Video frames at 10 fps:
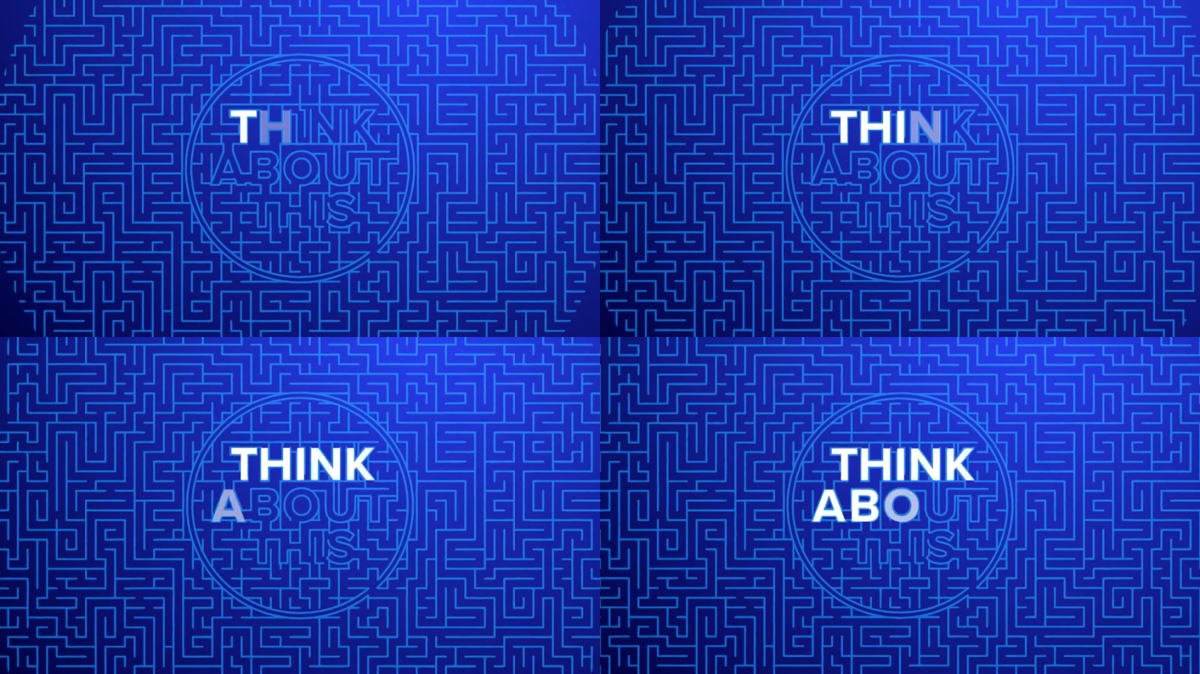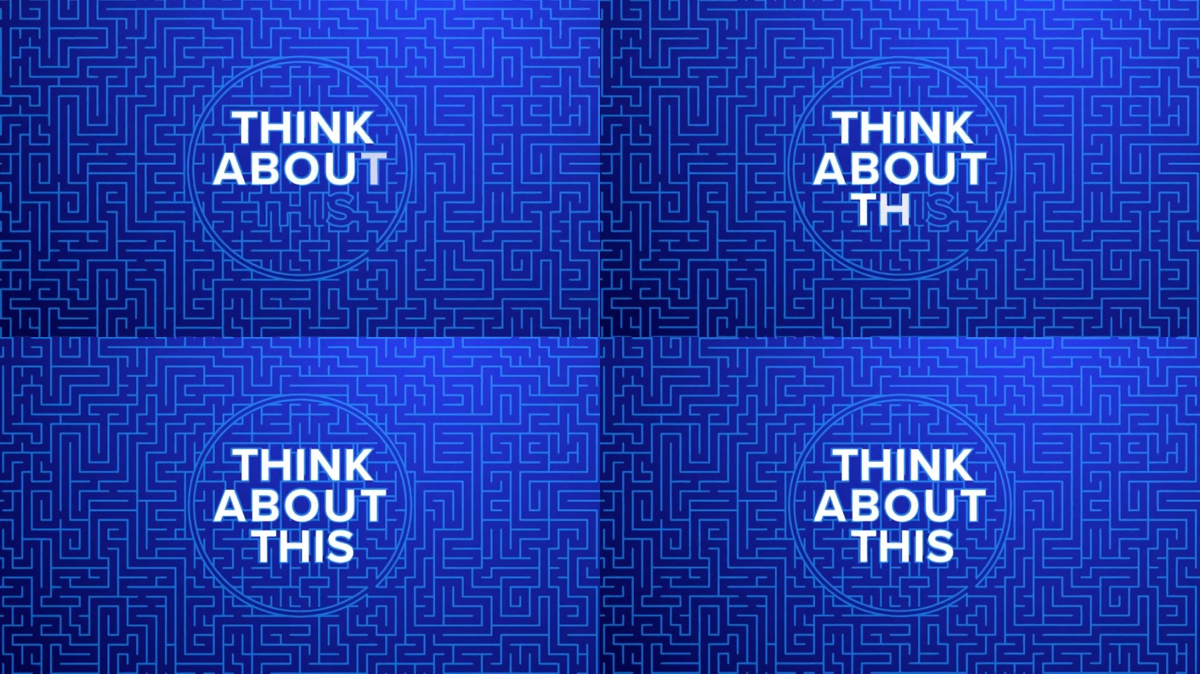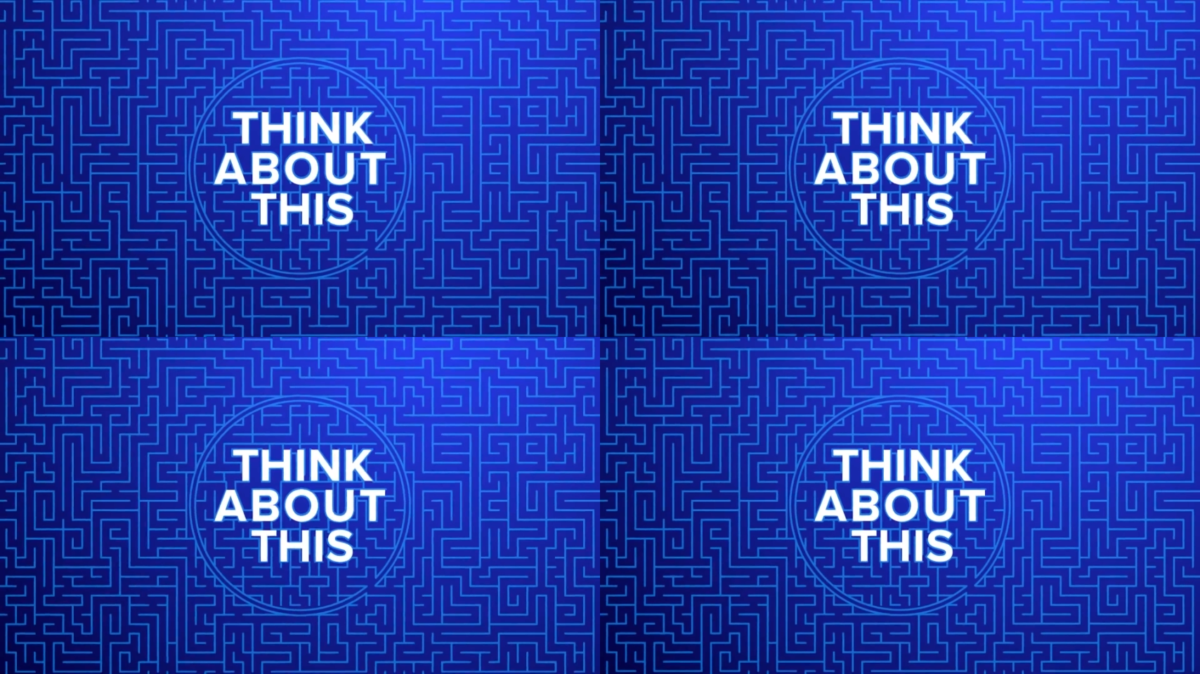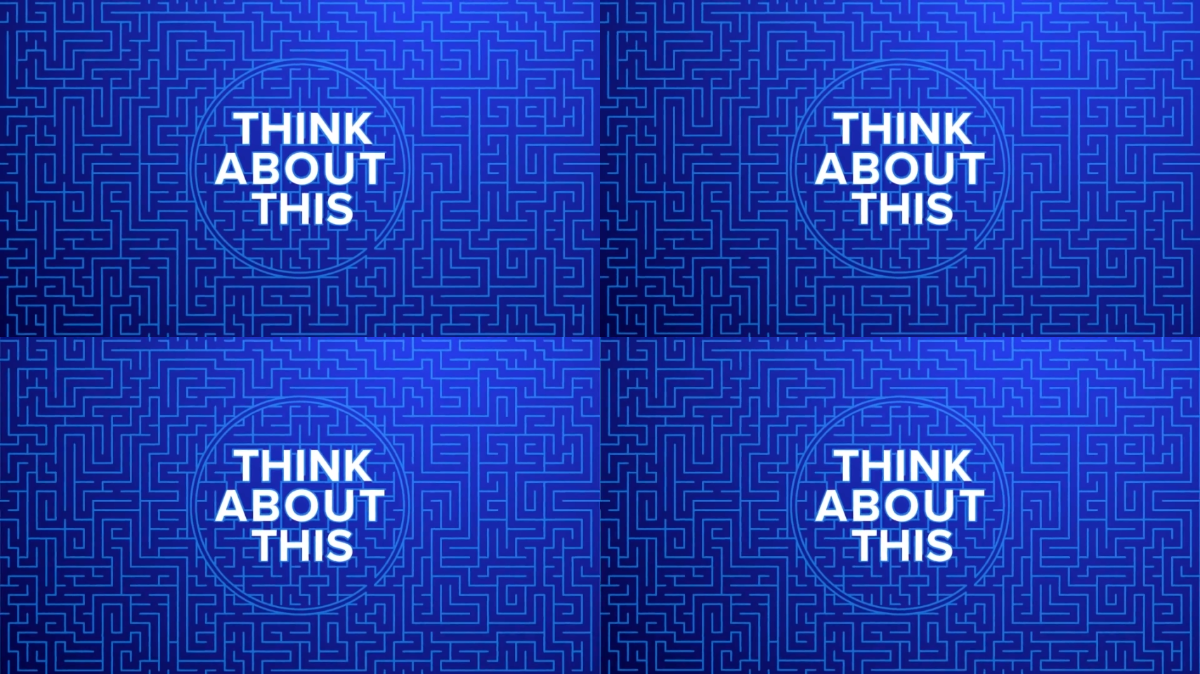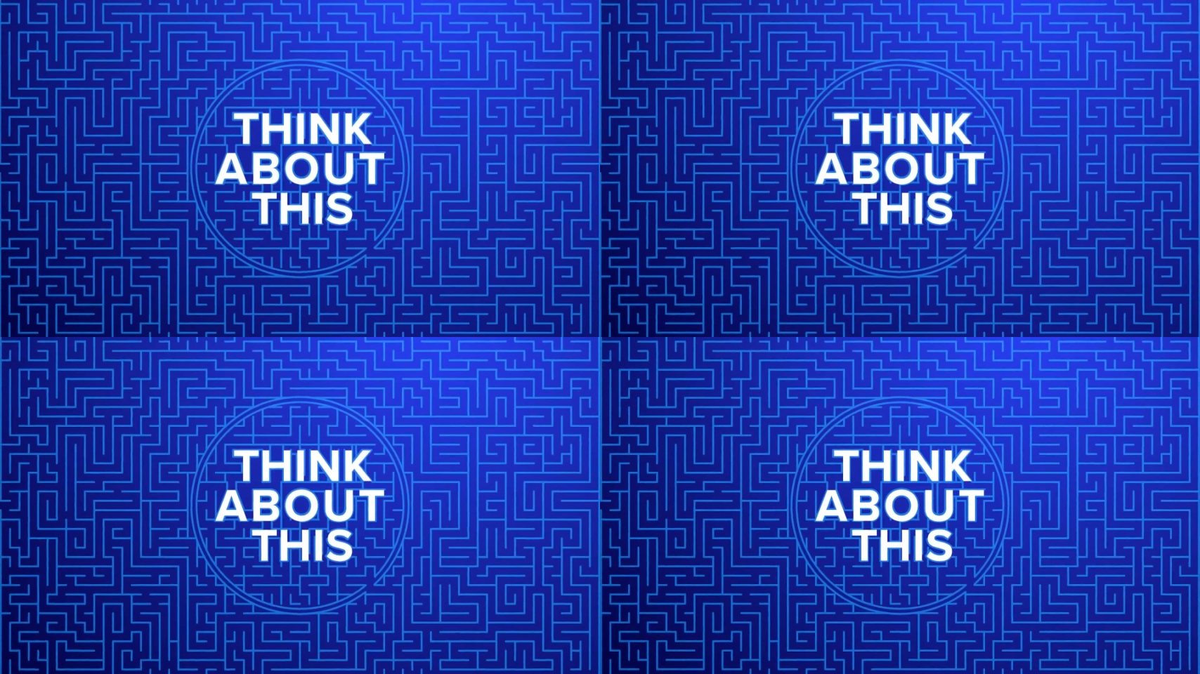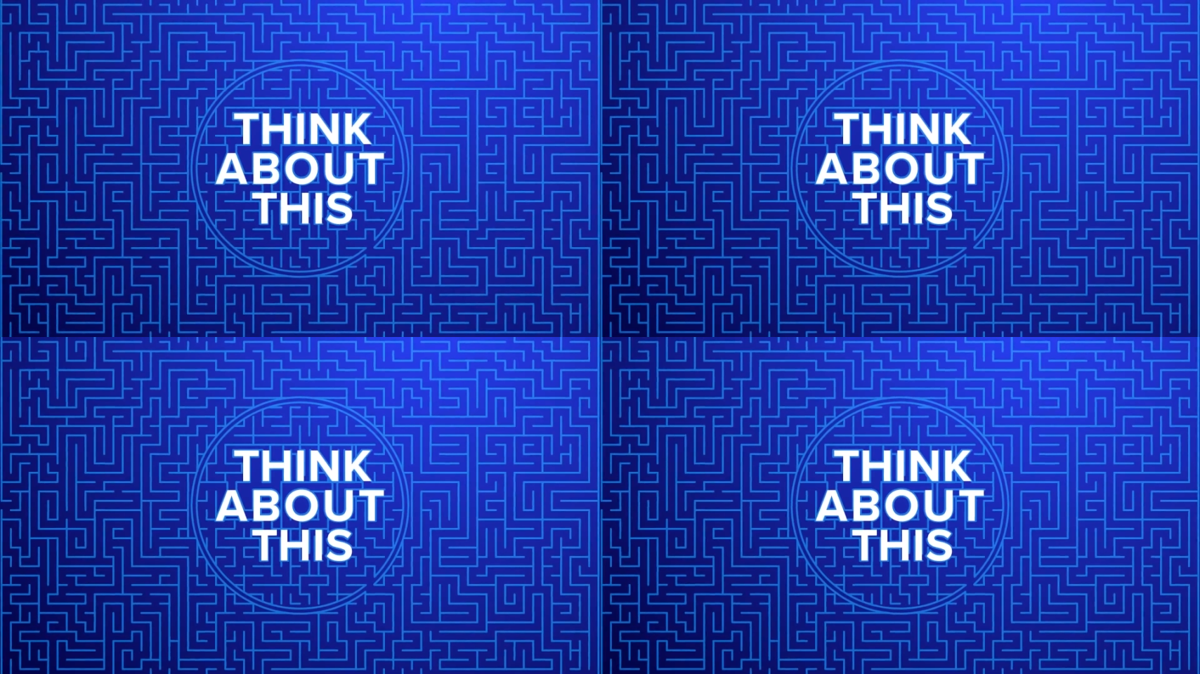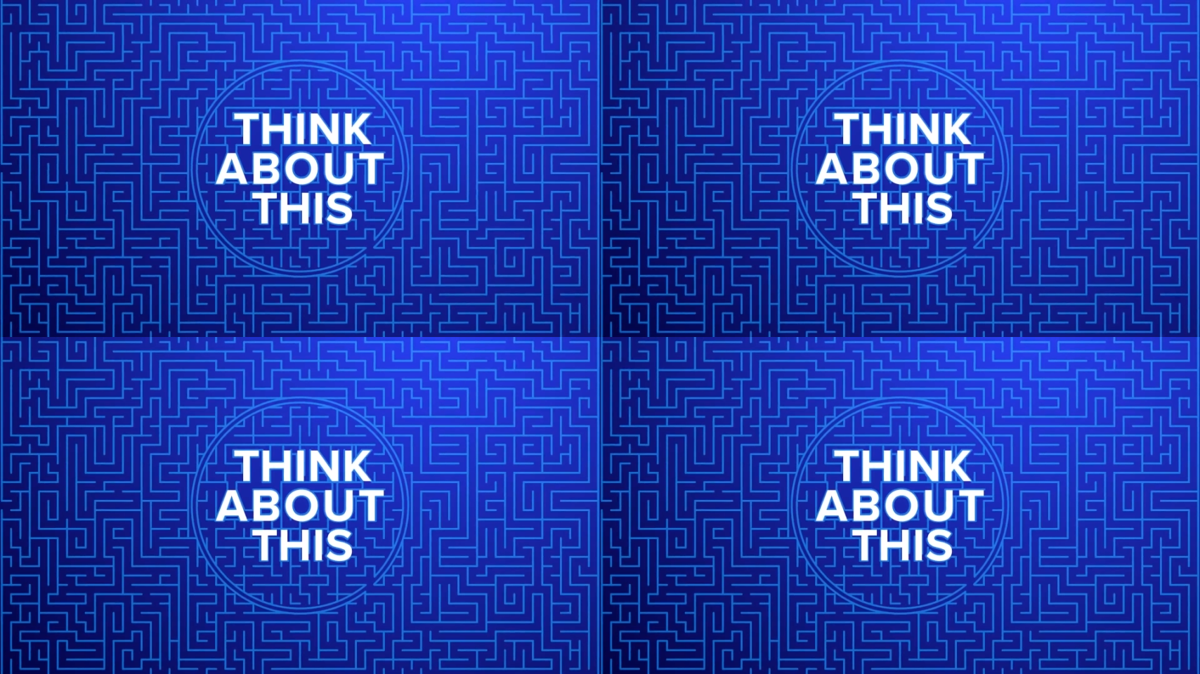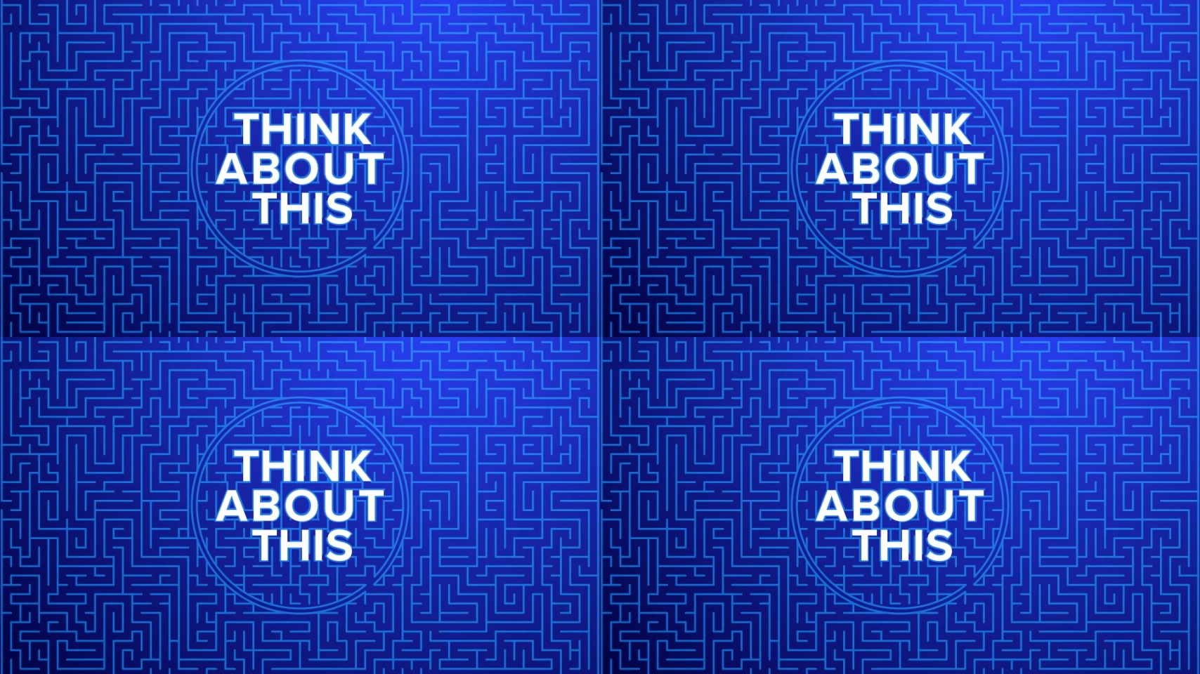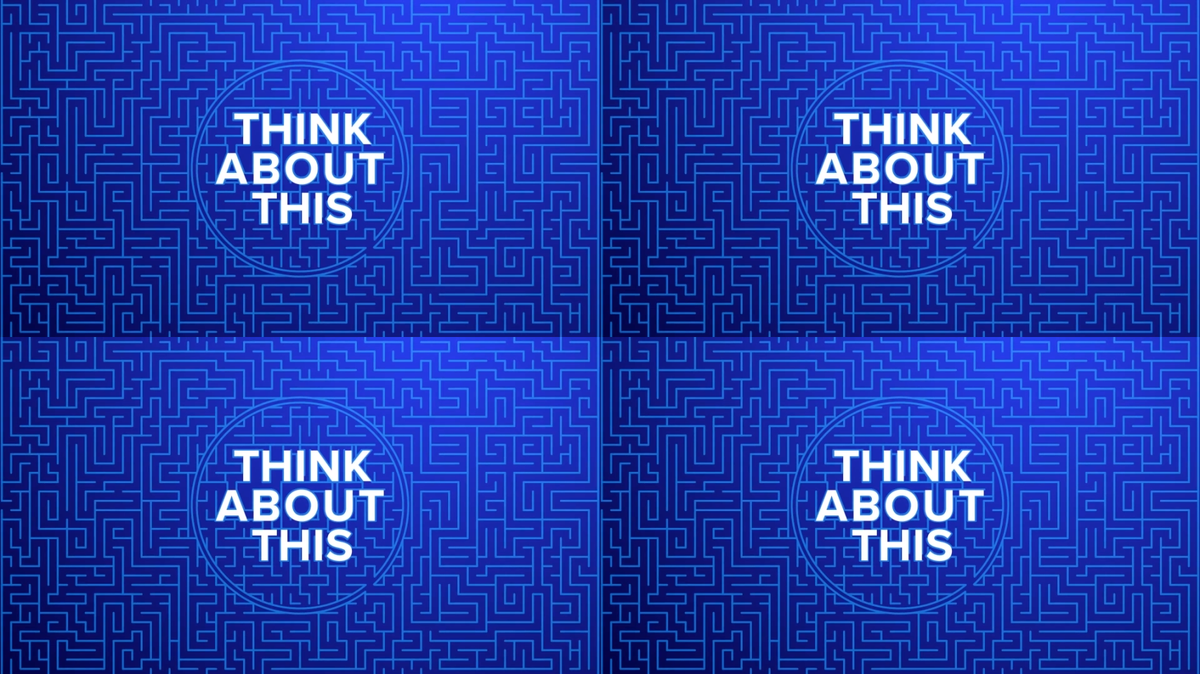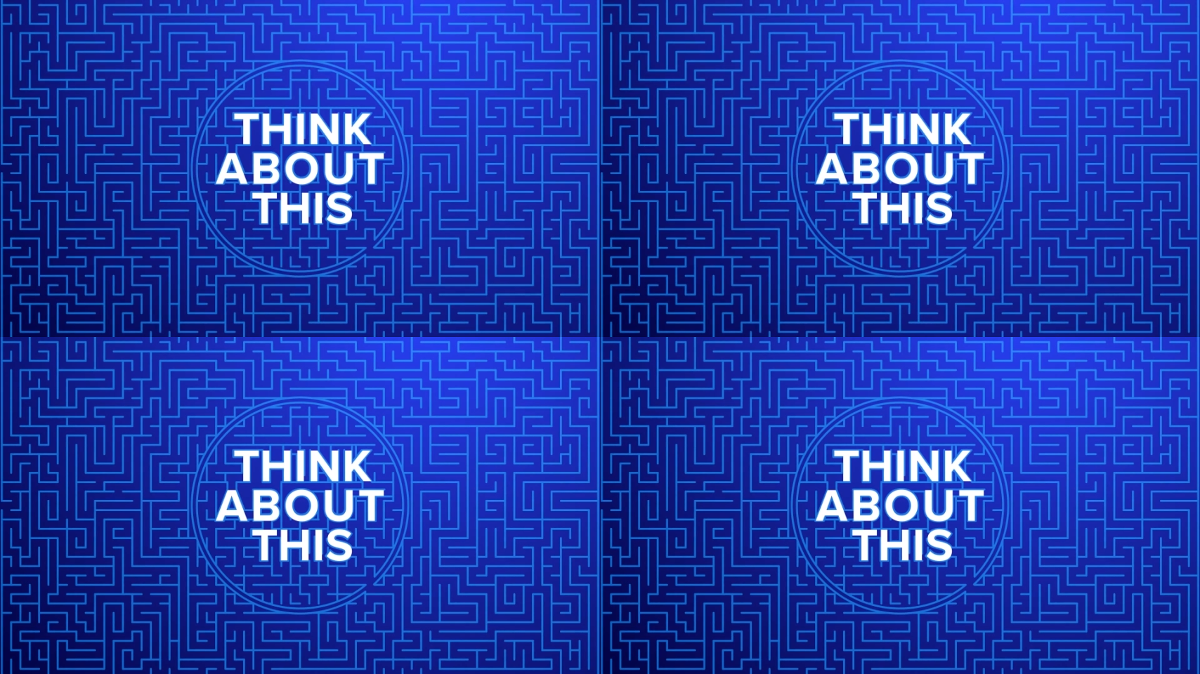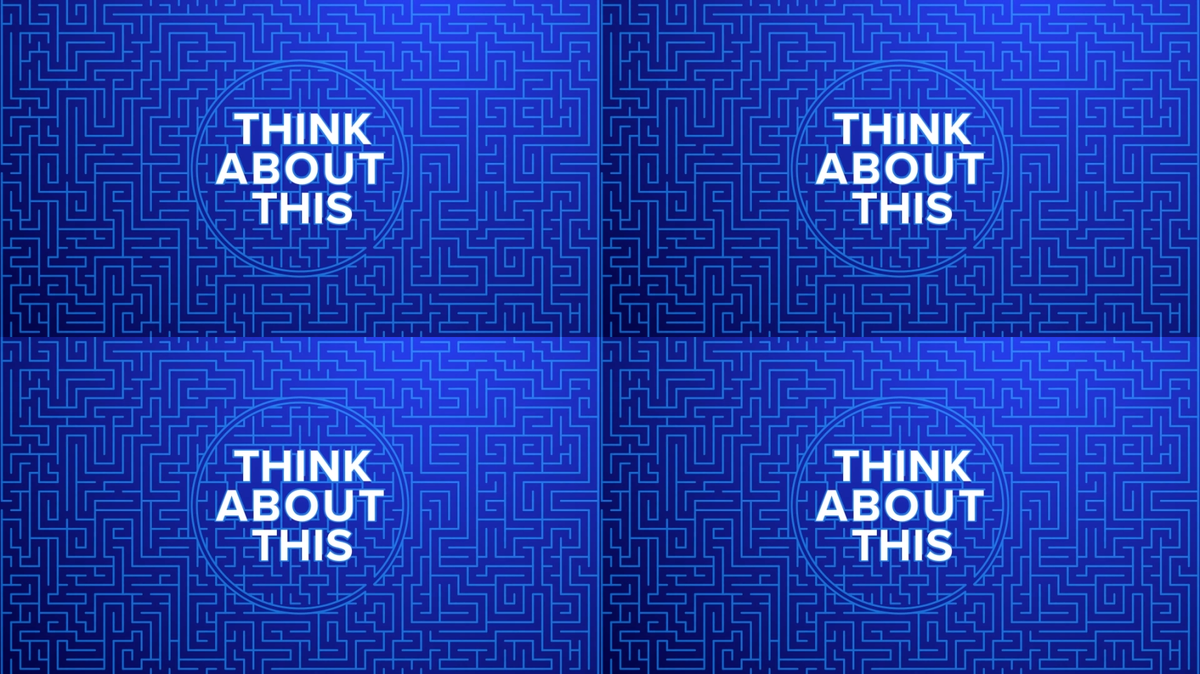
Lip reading: (no speaker visible)